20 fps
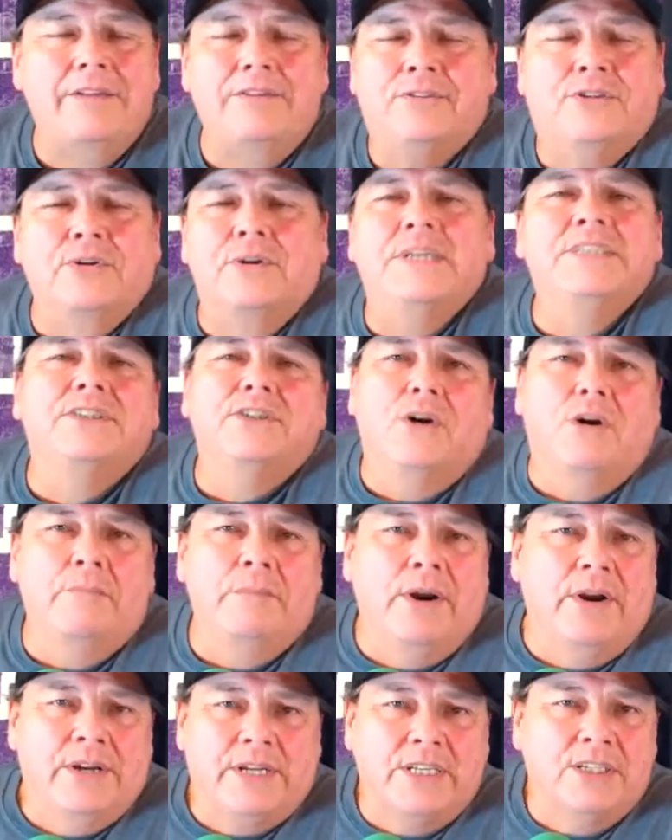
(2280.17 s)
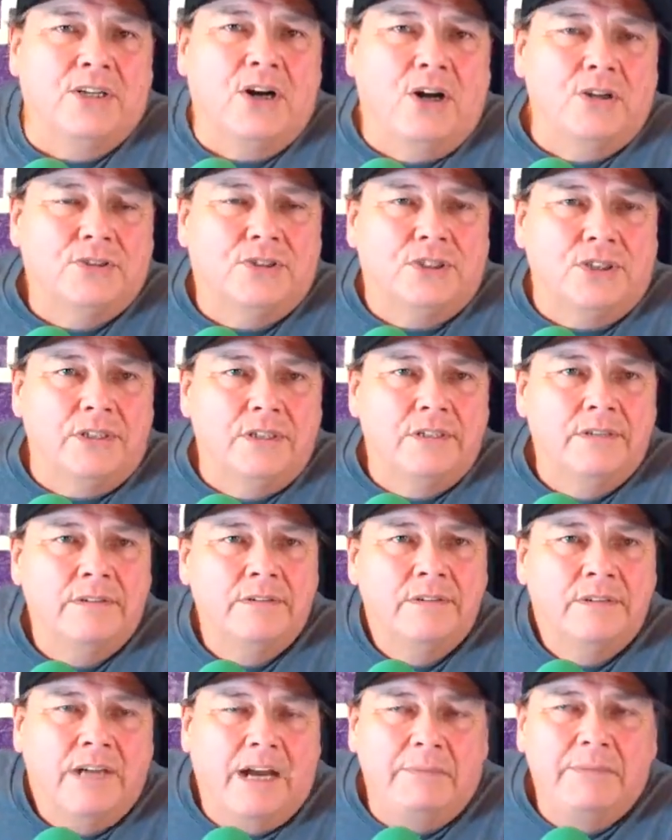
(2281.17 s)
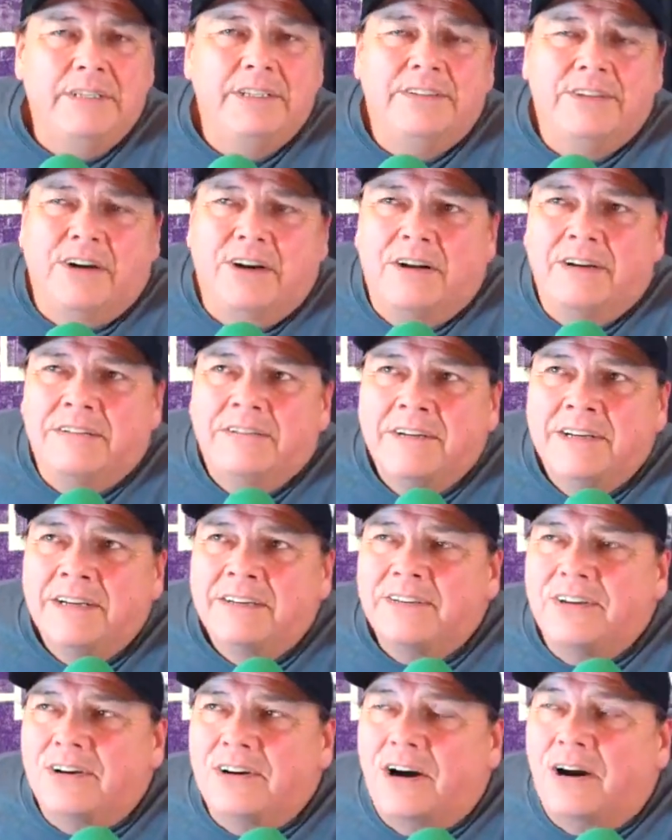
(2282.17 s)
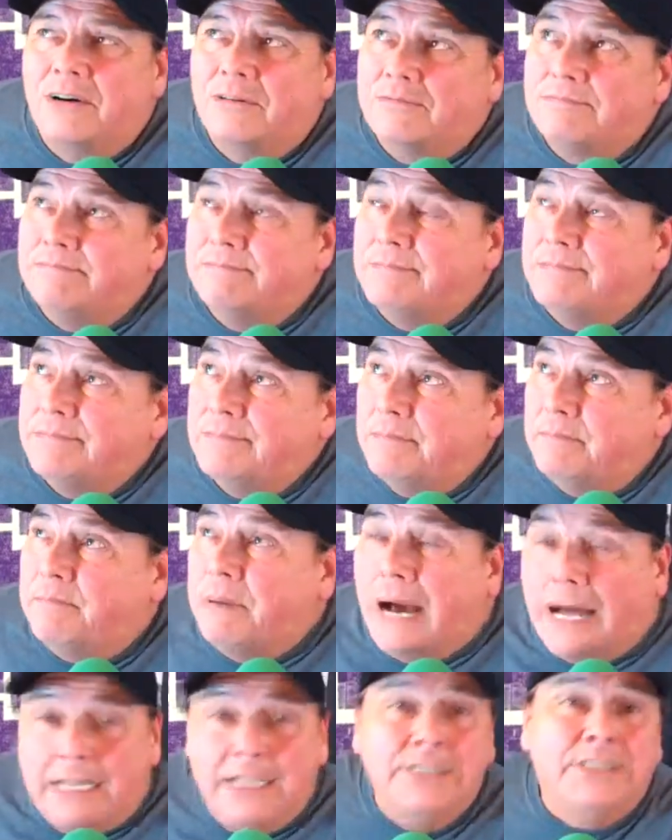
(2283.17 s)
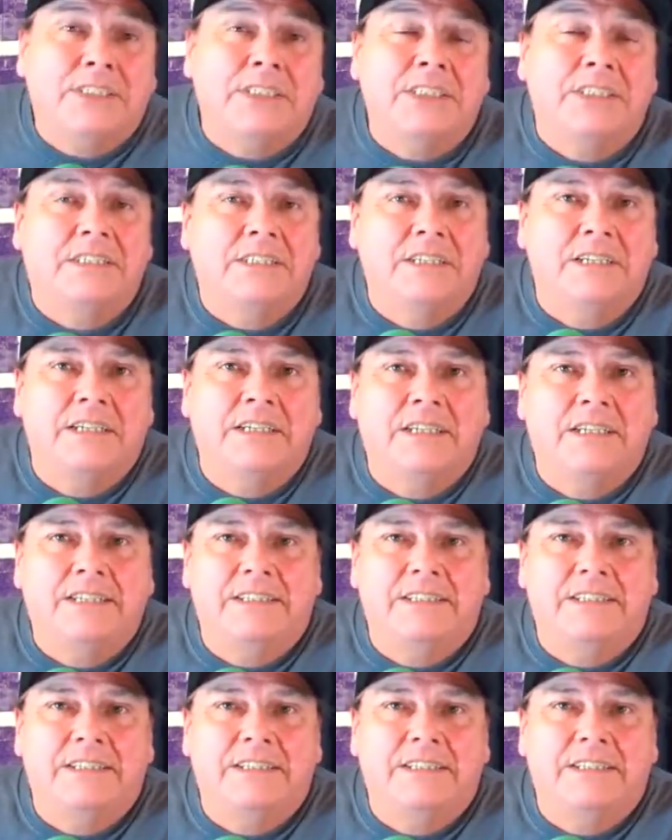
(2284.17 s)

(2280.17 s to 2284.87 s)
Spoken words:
There is no American culture. I mean, there are policies, the